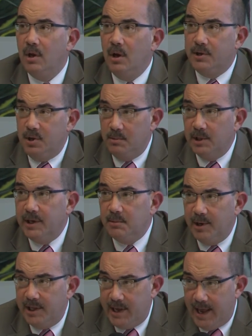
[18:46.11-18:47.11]
accumulated
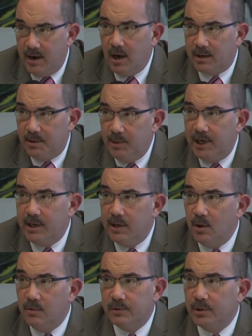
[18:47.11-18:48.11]
by the ad hoc committee
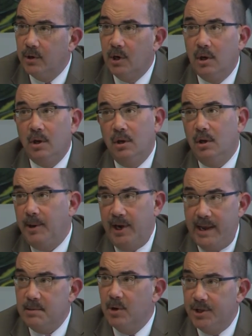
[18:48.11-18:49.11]
over about
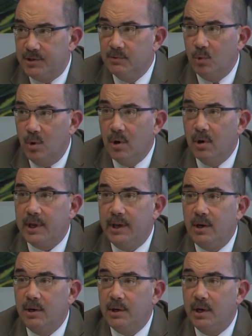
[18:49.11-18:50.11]
eight months of work,
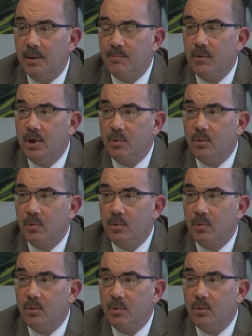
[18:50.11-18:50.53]
and um,